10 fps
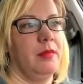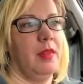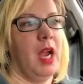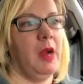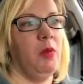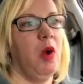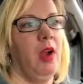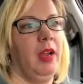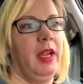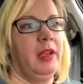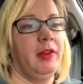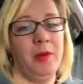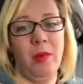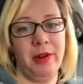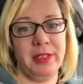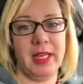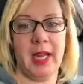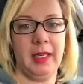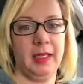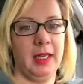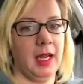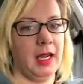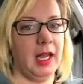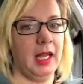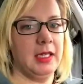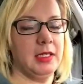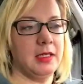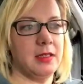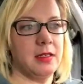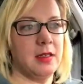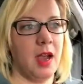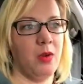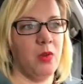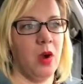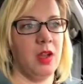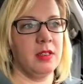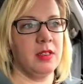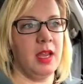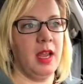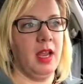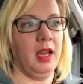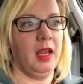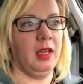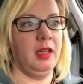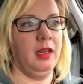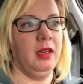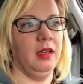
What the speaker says: I want a gray water tank, and I want a